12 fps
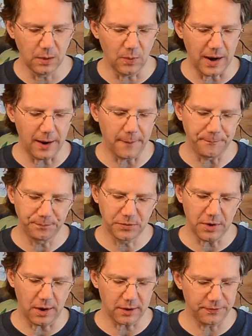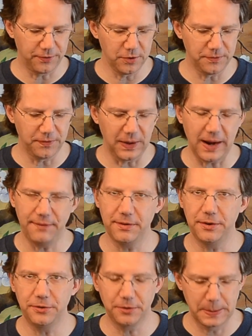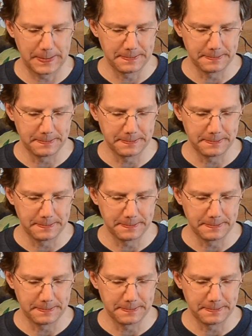Wow, dark fruit flavors.